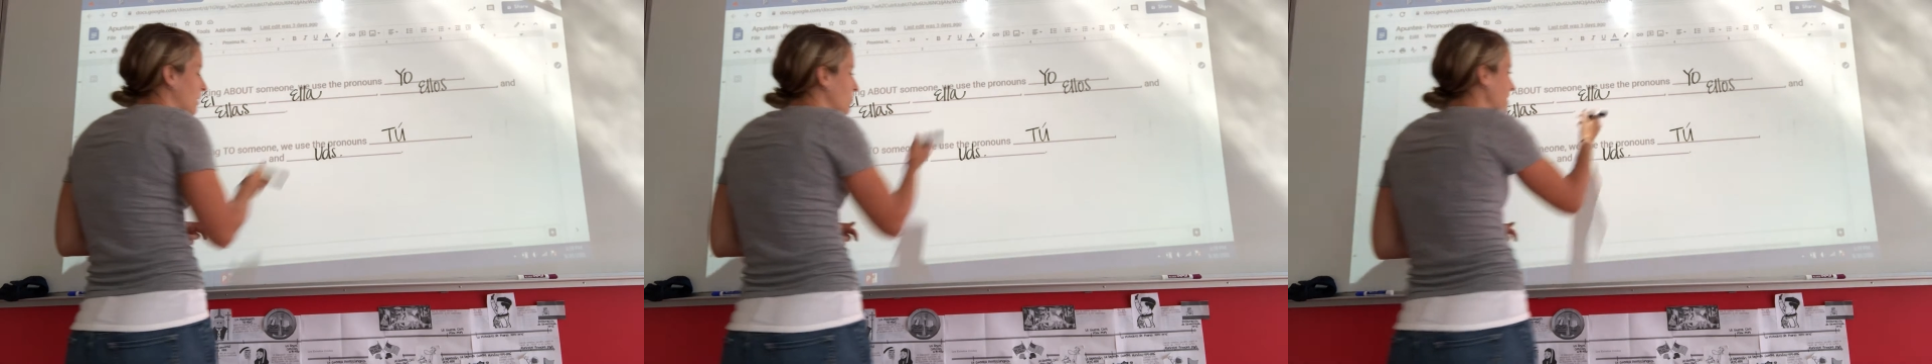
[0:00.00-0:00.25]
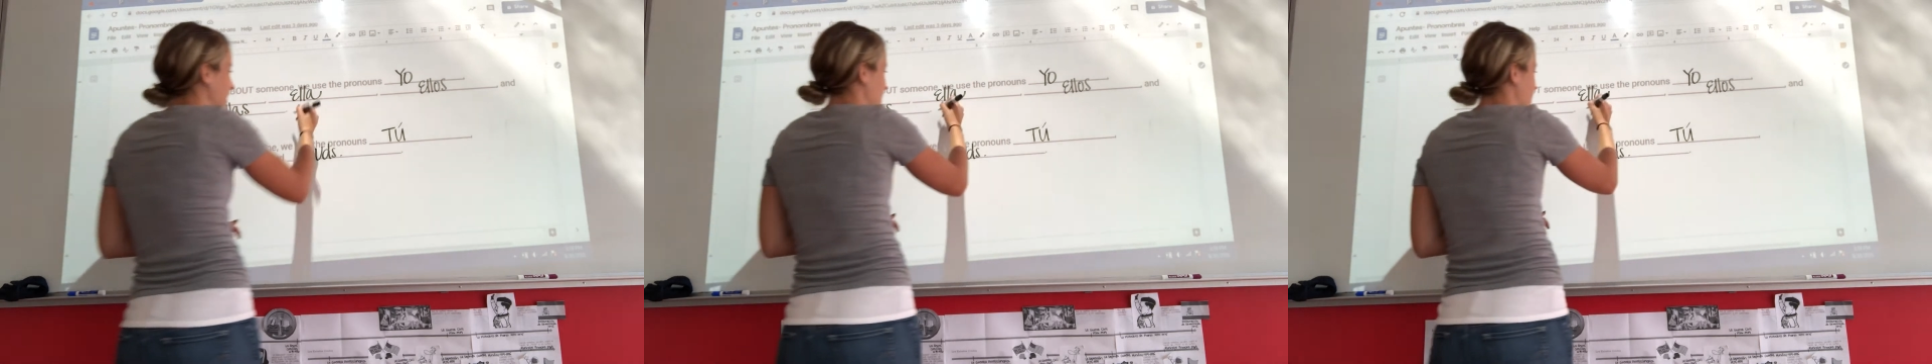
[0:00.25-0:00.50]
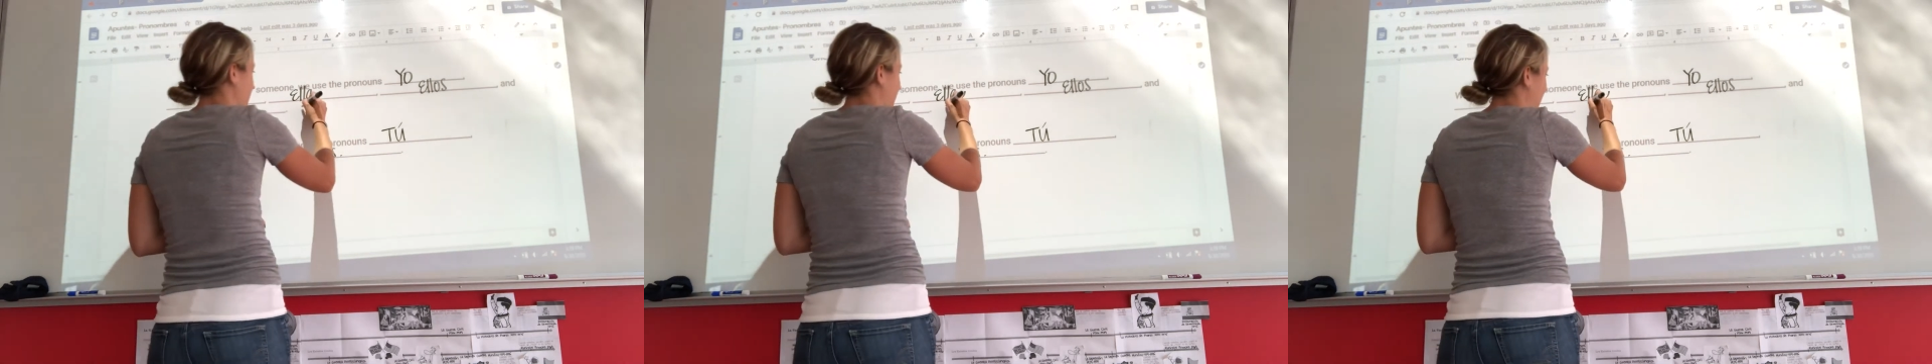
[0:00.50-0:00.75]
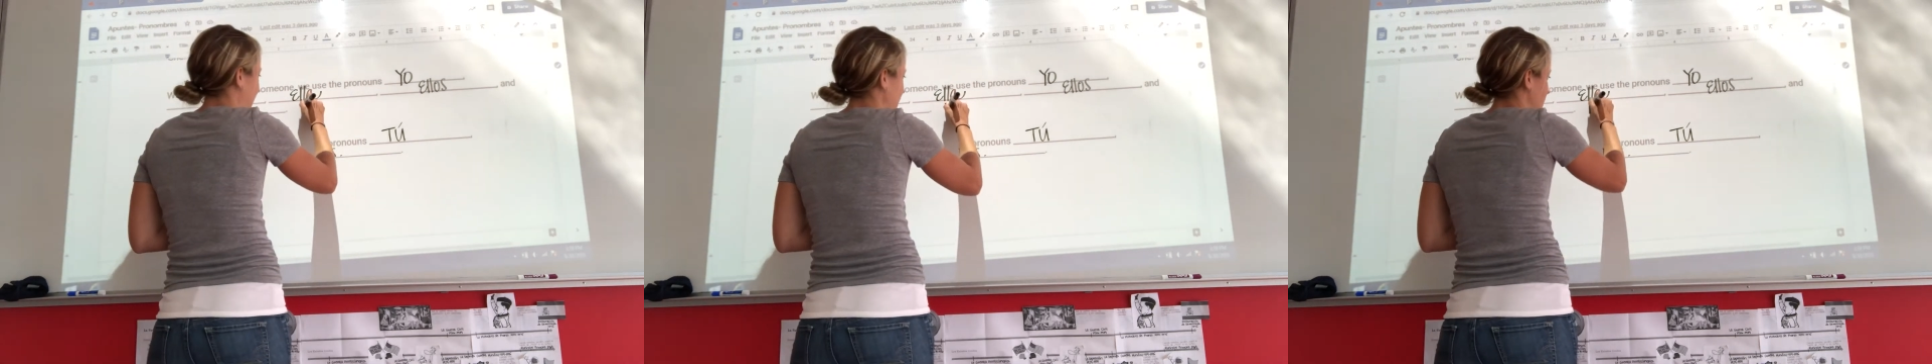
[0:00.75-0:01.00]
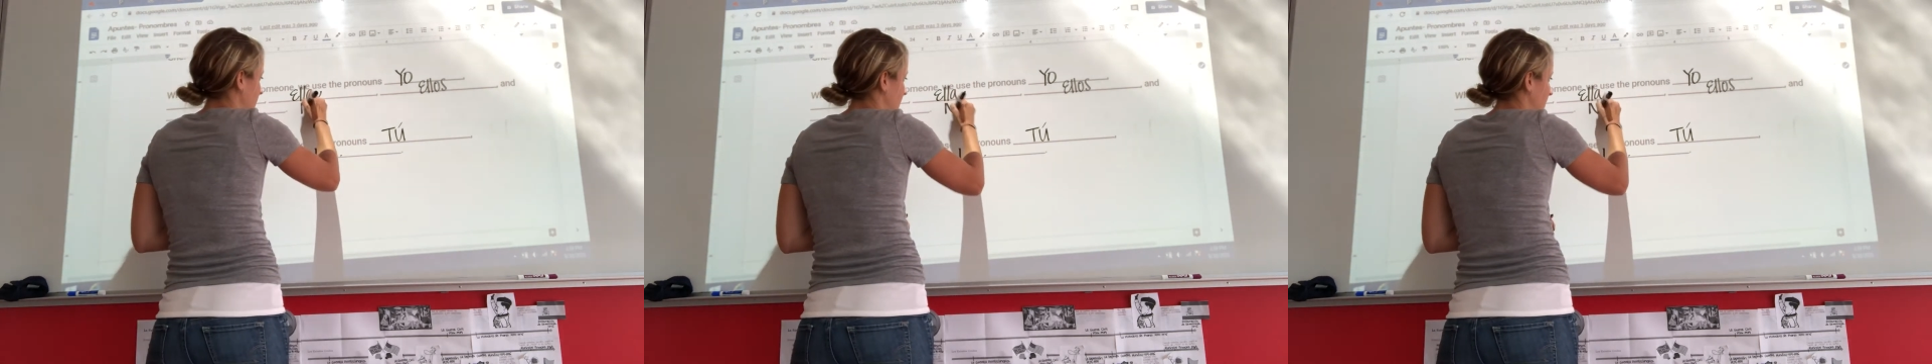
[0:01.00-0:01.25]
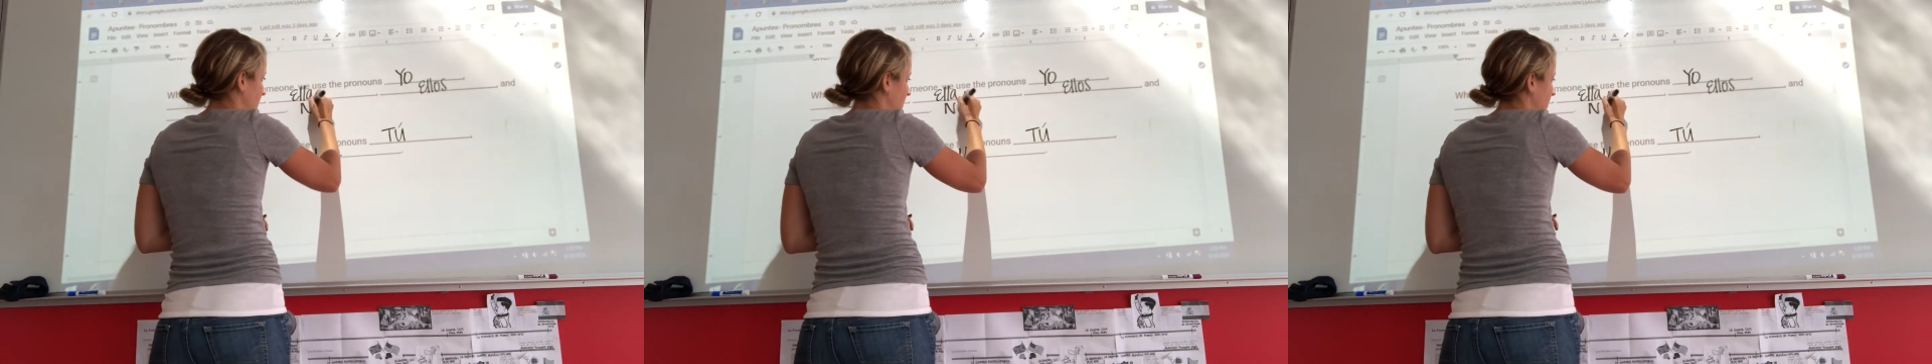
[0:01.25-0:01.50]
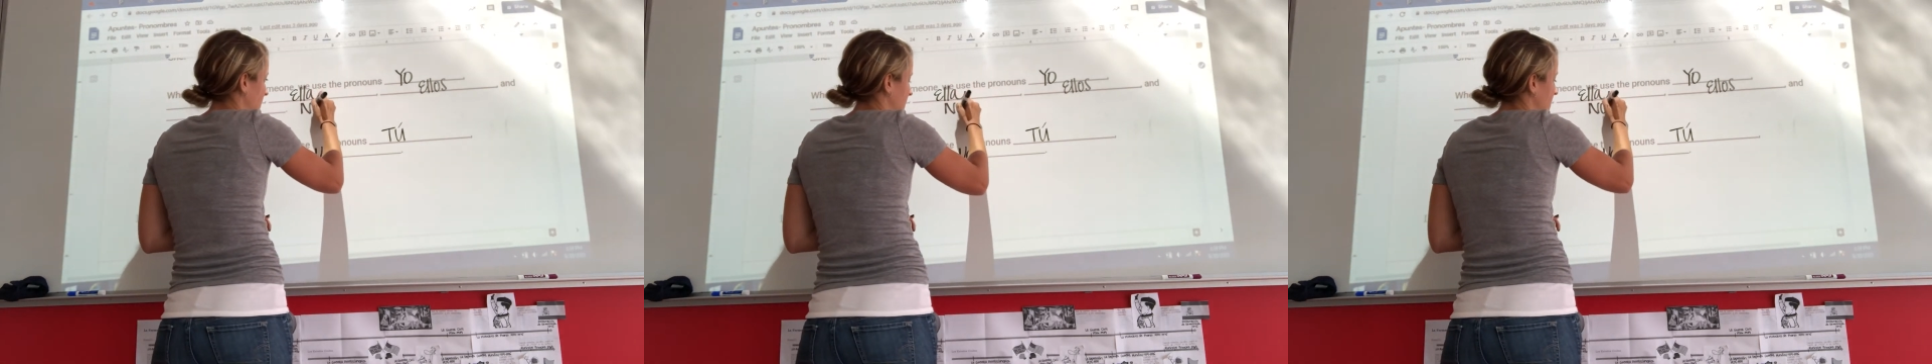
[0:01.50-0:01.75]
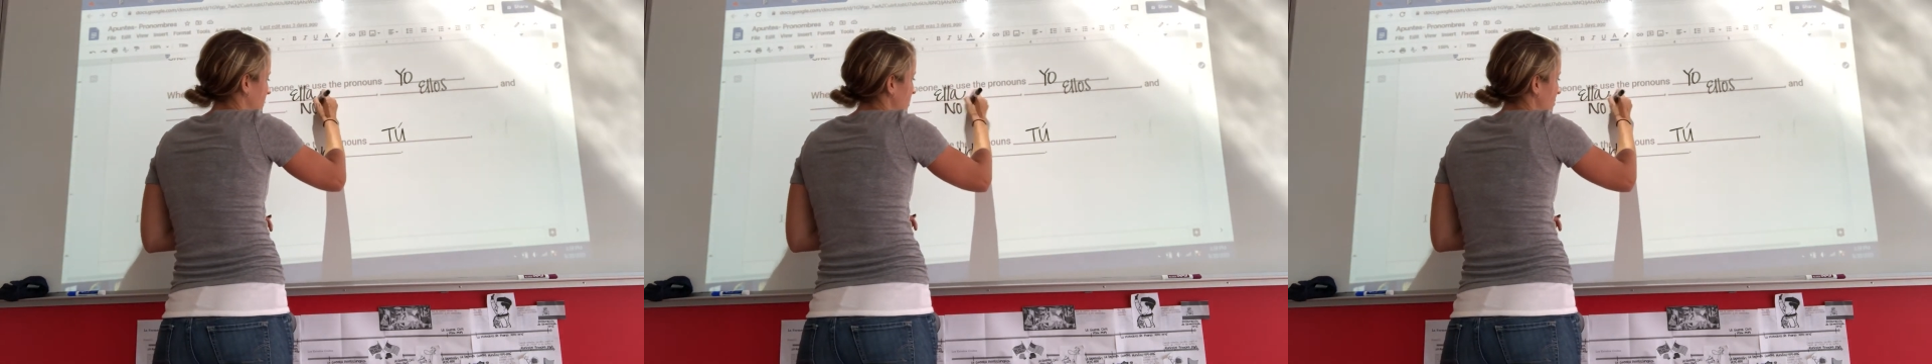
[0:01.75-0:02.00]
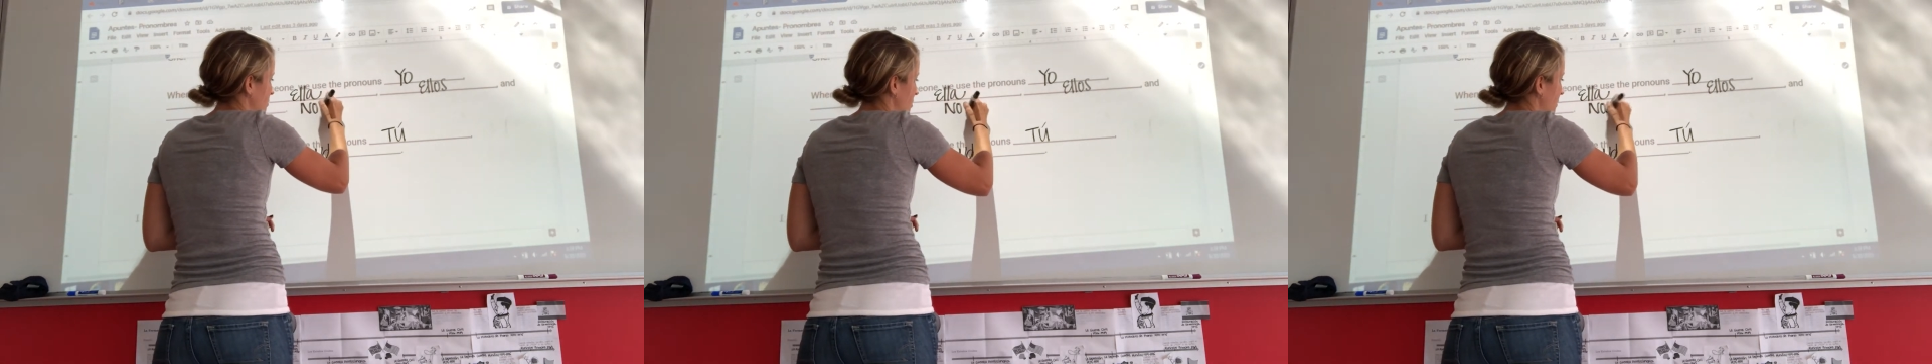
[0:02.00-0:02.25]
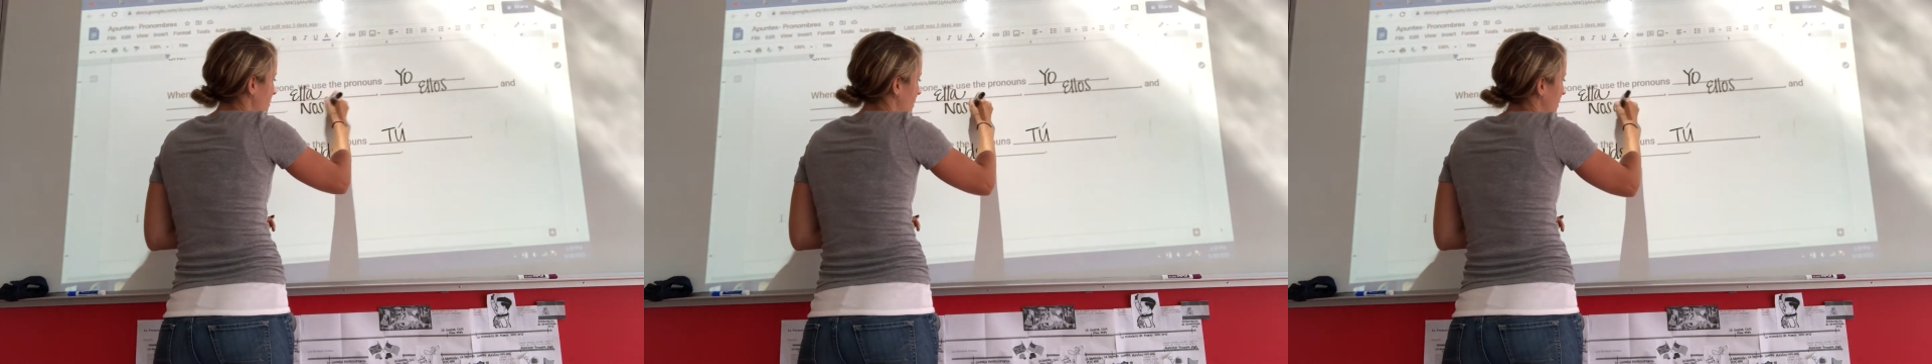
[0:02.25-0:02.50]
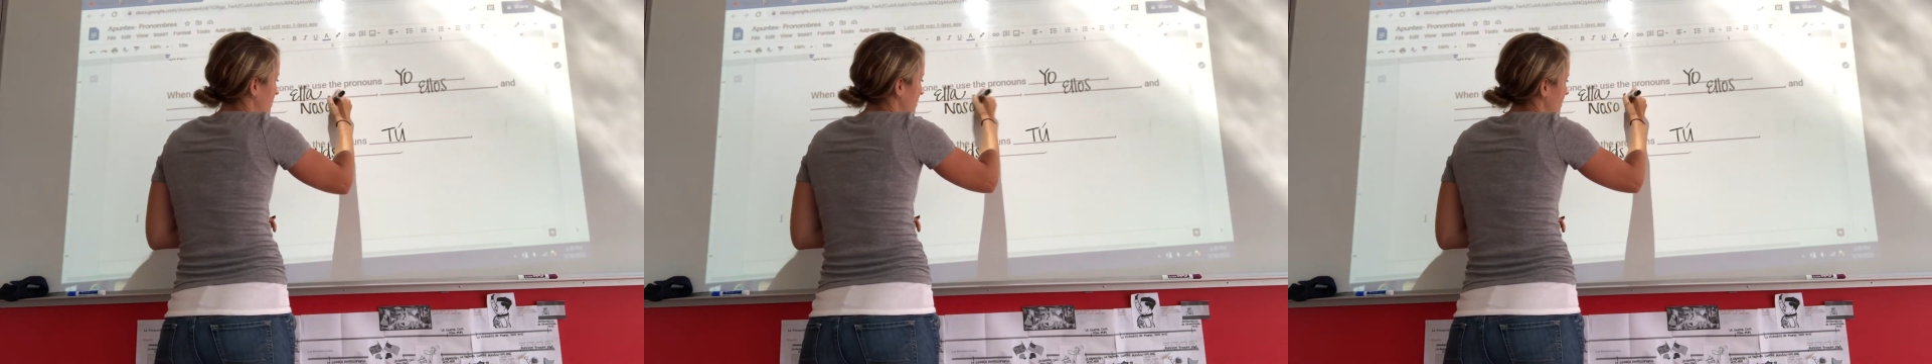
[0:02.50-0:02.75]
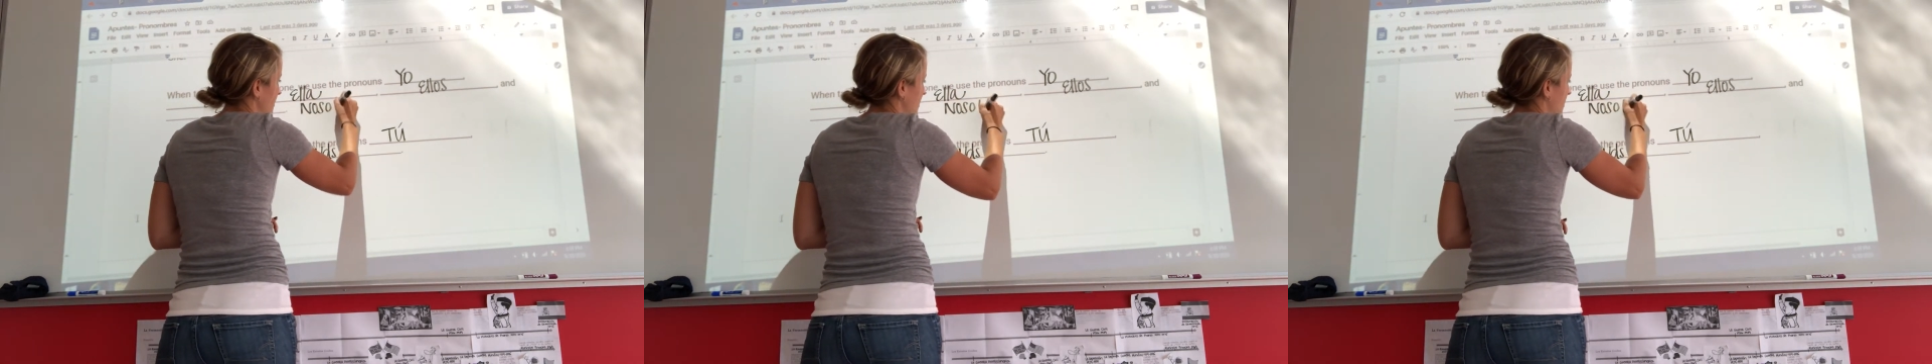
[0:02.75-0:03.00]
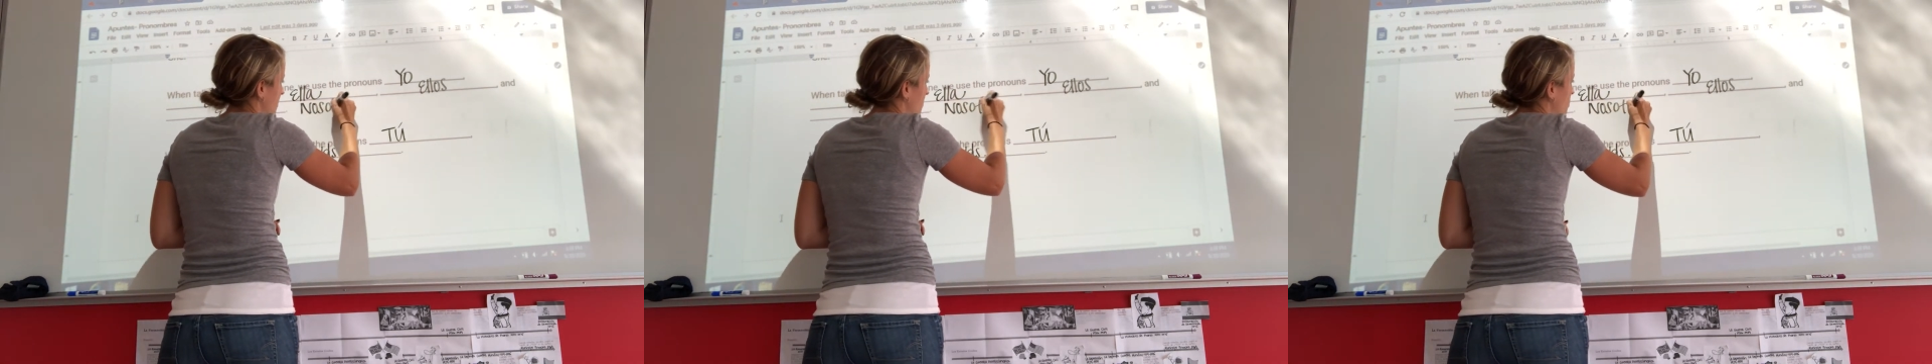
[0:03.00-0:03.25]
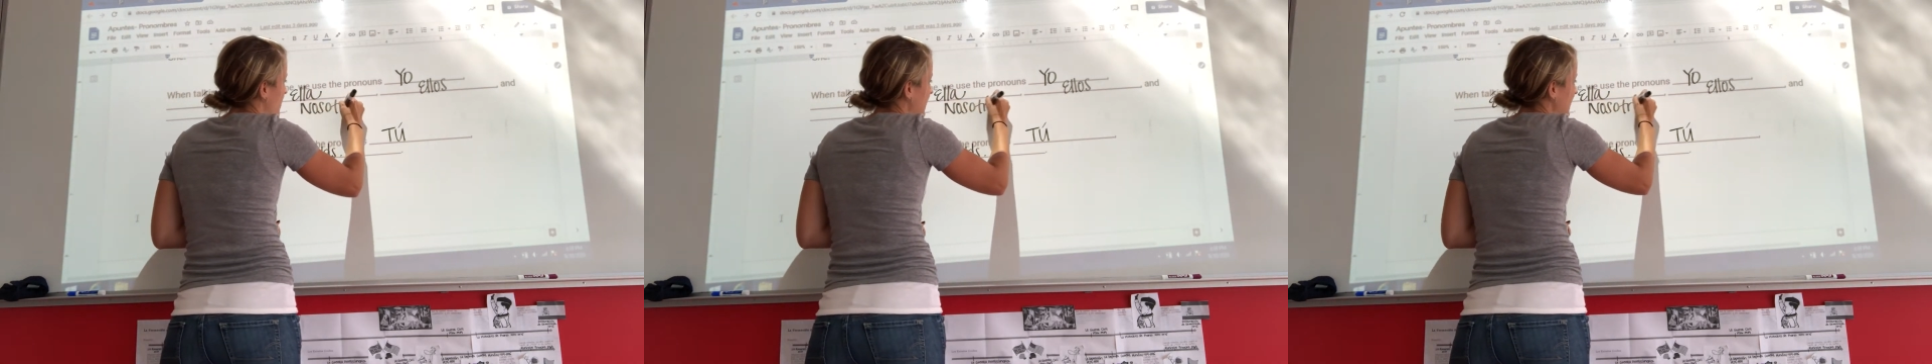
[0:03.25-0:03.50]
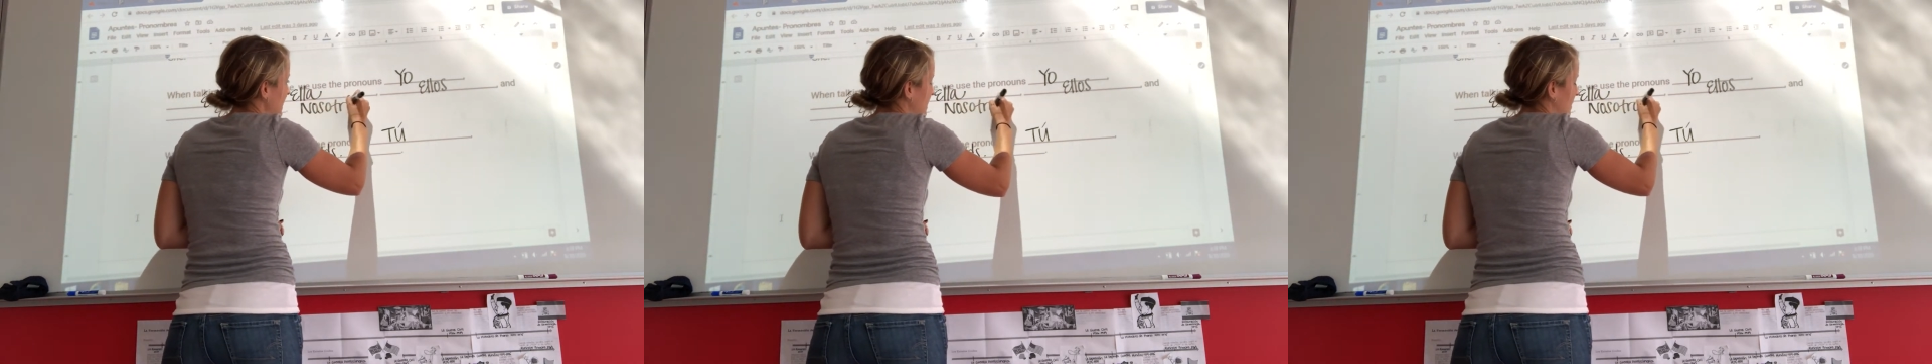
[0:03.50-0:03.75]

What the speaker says: we could even add nosotros, we,